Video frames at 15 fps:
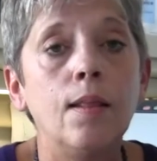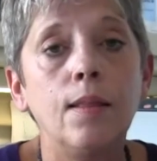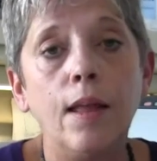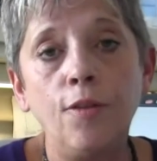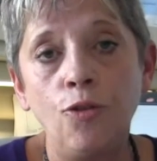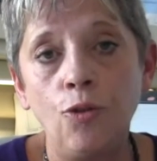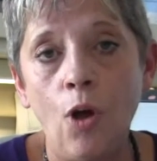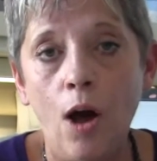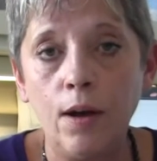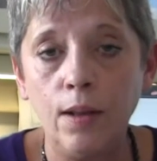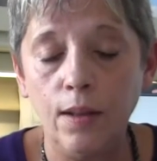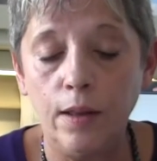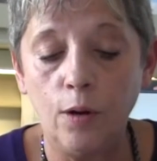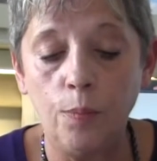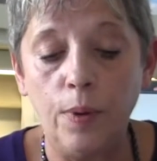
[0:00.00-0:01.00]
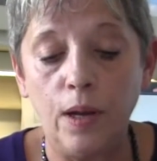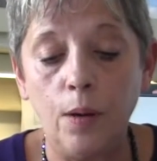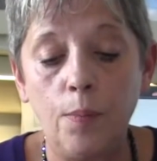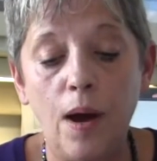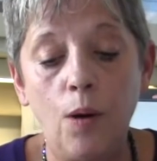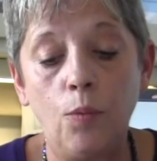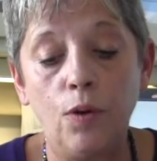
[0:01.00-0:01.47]
Let's talk a little bit
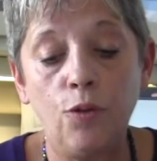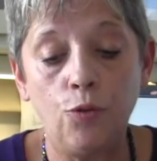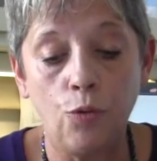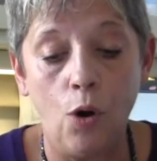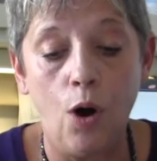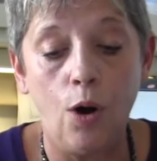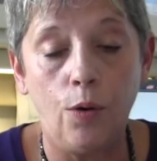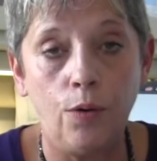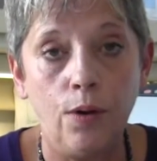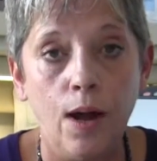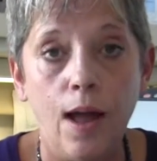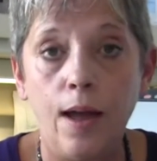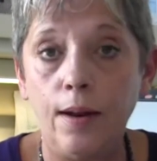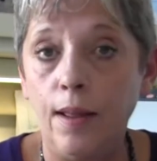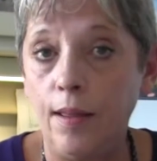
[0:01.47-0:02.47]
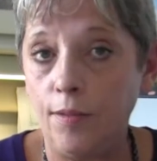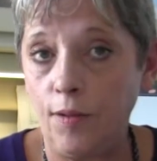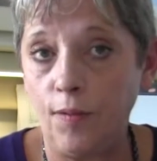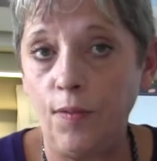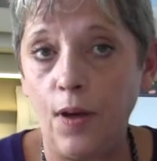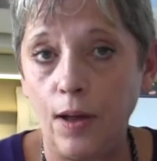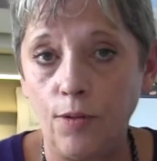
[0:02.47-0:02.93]
about withdrawal and its
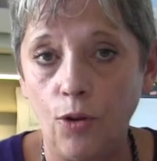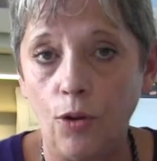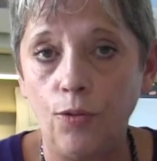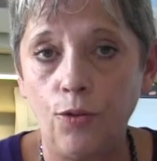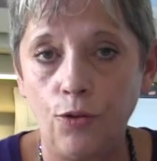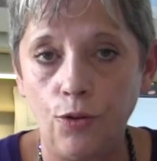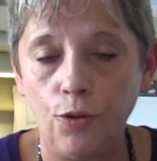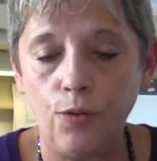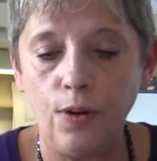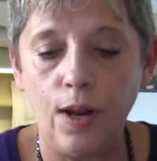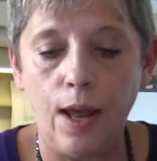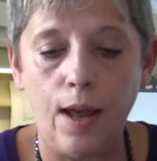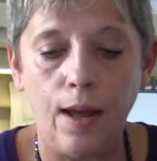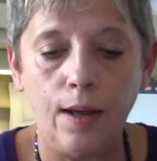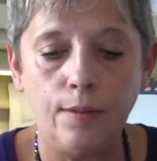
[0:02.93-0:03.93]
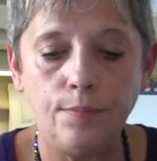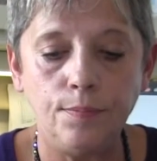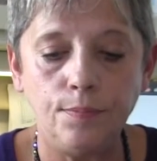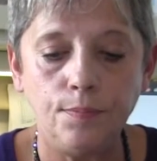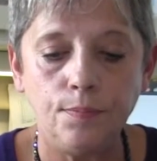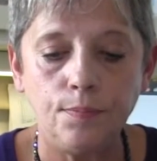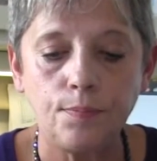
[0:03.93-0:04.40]
effect on student aid.
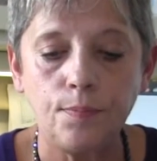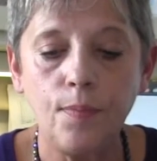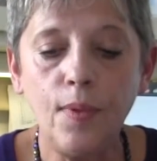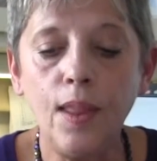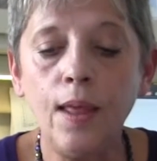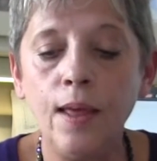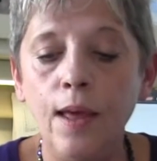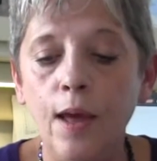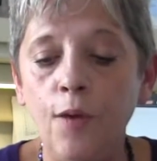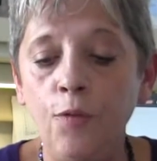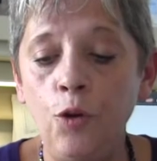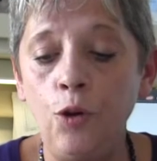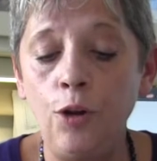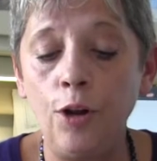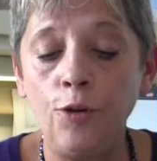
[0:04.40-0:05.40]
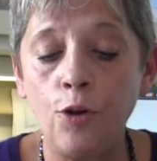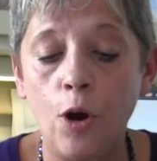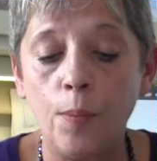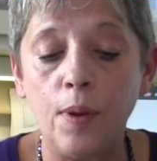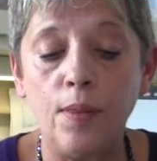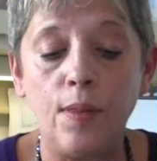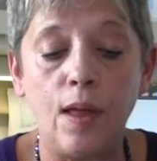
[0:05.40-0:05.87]
If you
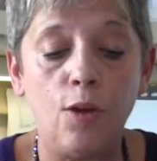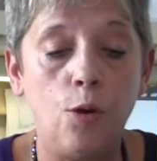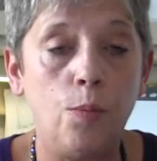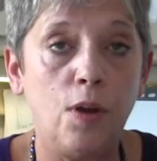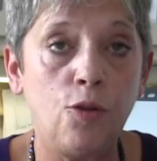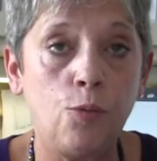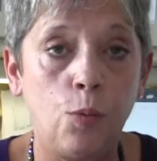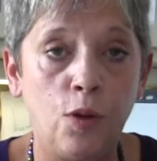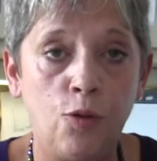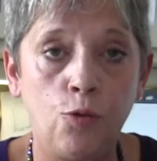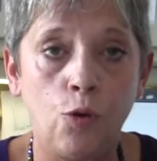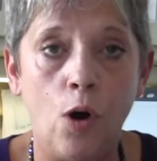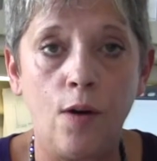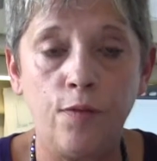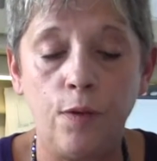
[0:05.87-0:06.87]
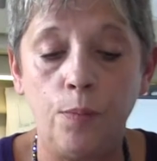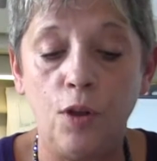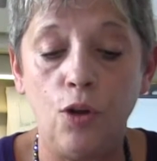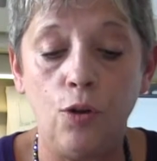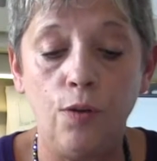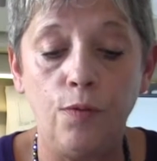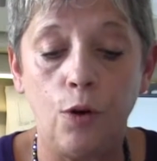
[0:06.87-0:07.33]
determine that you must withdraw from
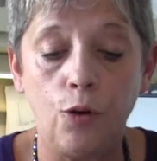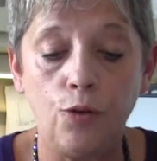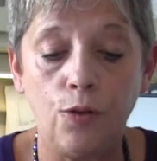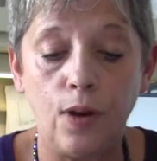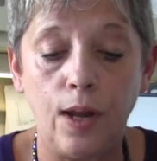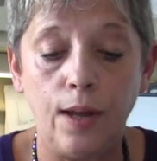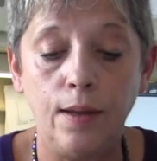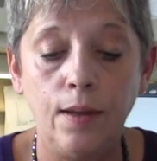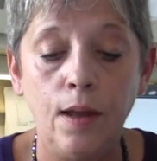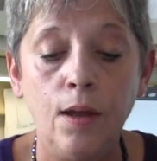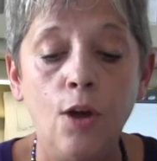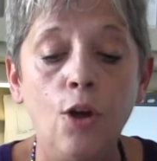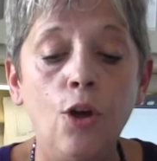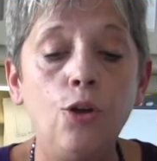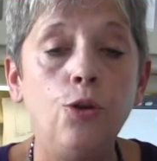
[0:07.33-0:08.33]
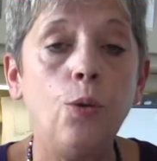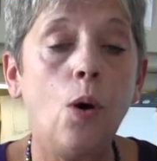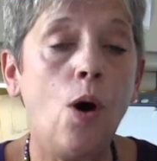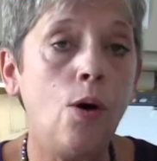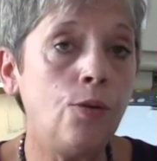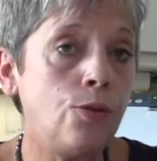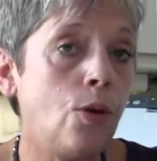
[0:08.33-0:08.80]
the university, you
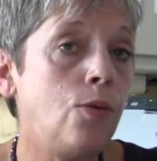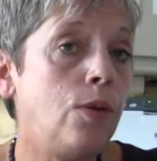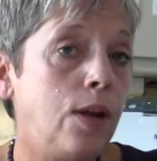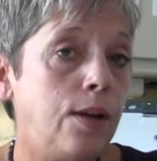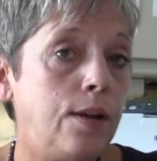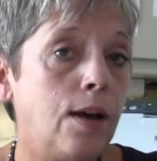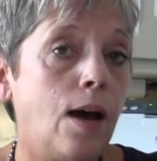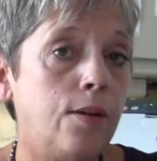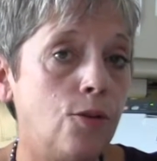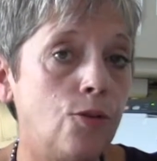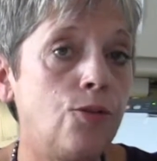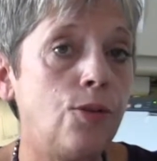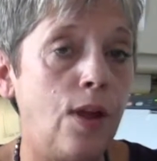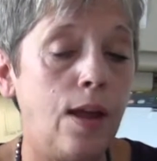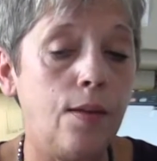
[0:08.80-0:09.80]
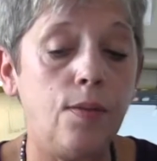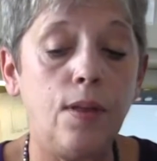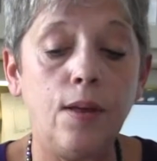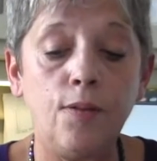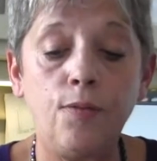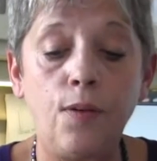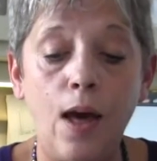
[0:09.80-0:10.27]
also need to understand
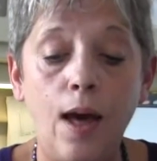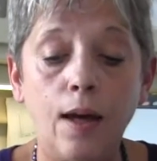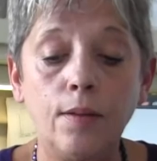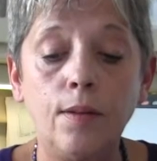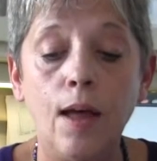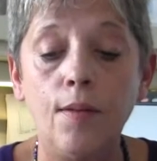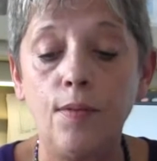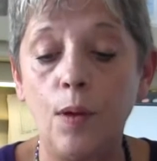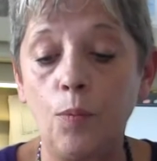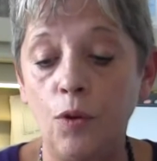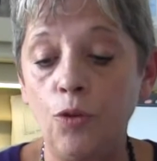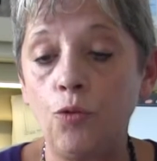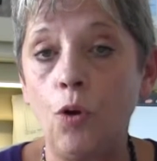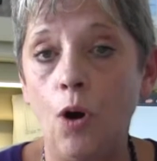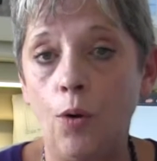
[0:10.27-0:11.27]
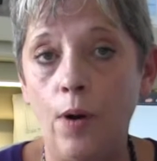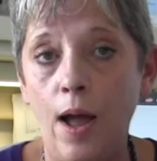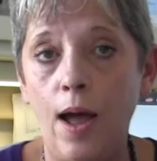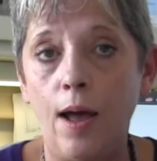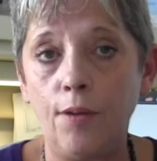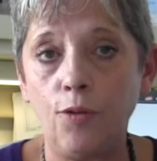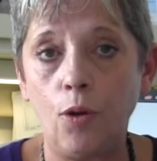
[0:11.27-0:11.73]
the effect that withdrawal
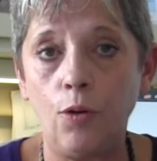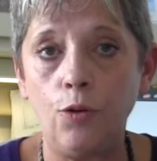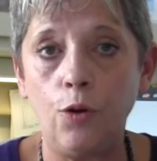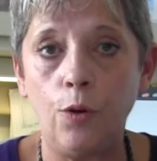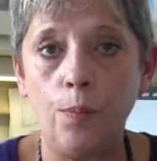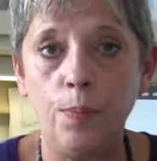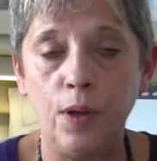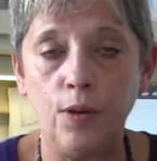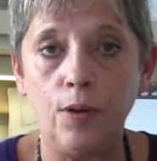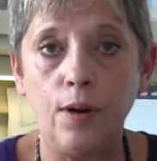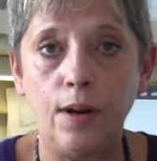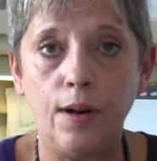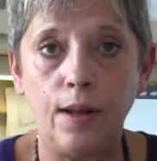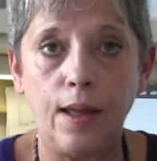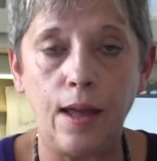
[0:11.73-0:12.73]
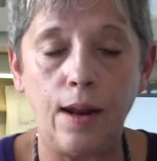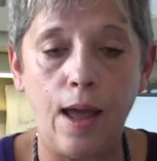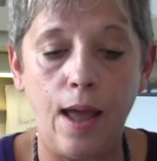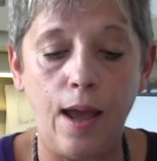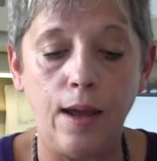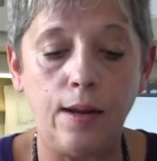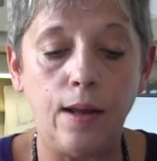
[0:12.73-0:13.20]
has on your ability to get
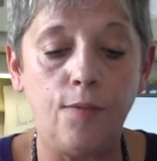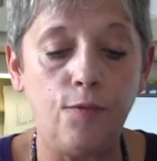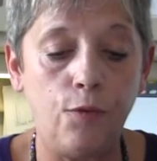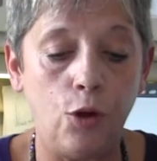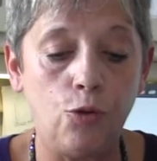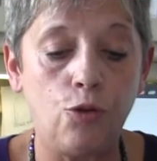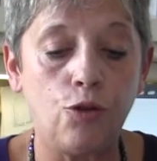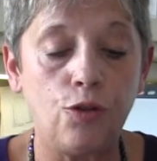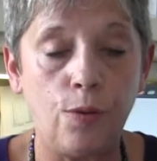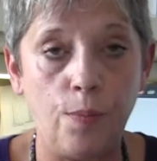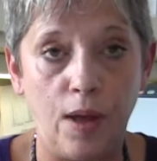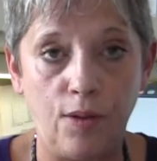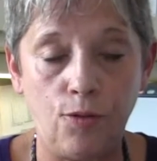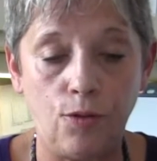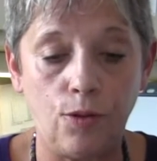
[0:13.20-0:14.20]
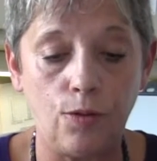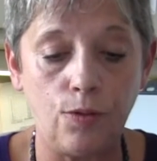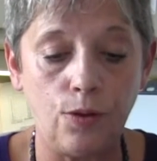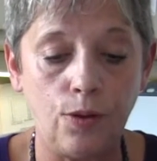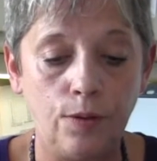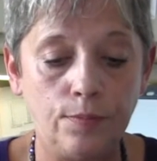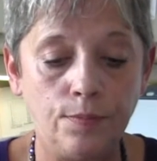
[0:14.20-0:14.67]
aid in future
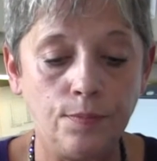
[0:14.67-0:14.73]
semesters.